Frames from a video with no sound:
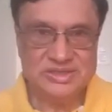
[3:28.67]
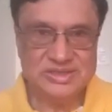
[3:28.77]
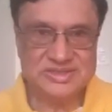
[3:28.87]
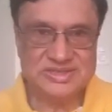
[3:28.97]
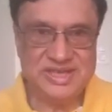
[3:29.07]
the
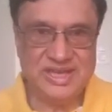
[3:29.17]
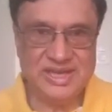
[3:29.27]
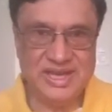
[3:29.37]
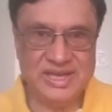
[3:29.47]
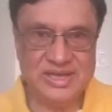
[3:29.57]

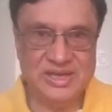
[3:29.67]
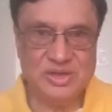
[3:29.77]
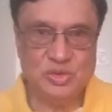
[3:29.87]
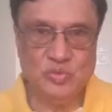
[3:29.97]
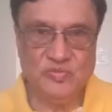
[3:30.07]
CNN
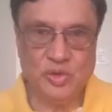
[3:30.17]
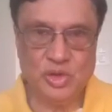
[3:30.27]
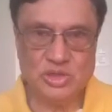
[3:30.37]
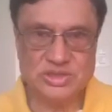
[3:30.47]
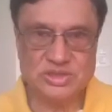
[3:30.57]
to
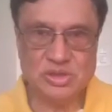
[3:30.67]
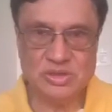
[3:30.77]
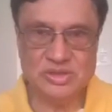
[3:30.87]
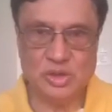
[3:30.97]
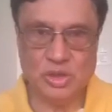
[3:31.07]
focus
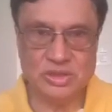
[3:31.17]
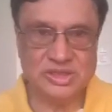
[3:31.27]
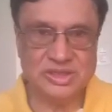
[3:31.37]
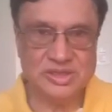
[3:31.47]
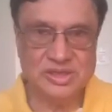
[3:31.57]
on
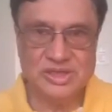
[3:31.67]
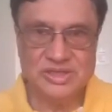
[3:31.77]
the